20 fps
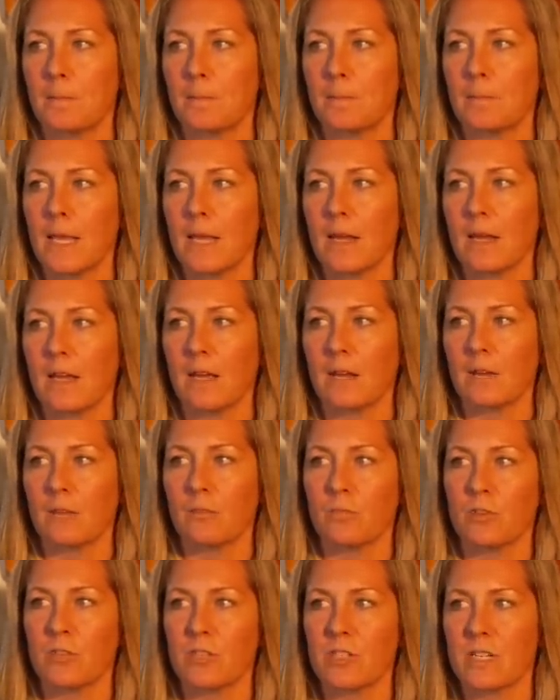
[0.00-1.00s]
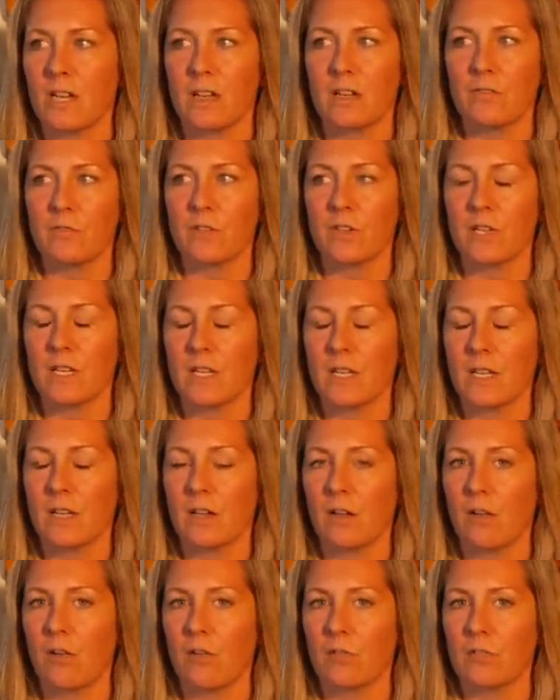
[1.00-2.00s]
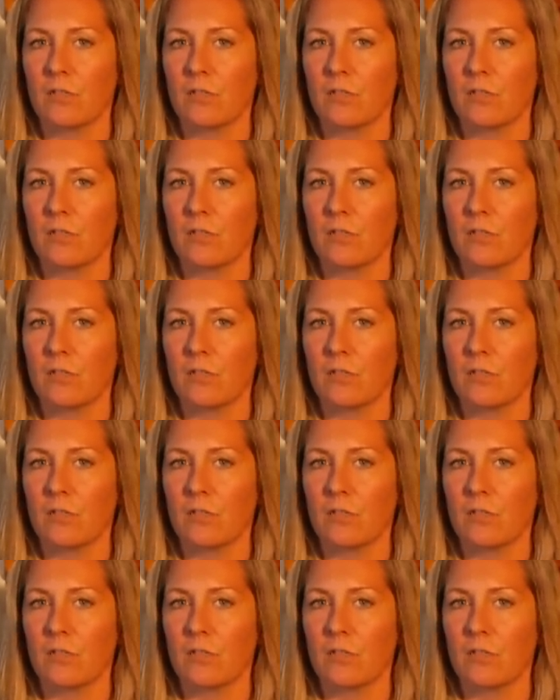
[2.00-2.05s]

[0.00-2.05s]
yeah, we're just kind of looking at all